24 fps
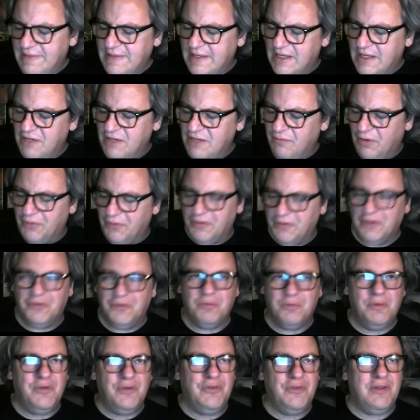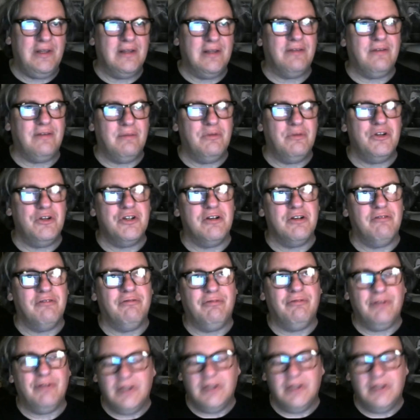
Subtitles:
the end of all things, and we see this image of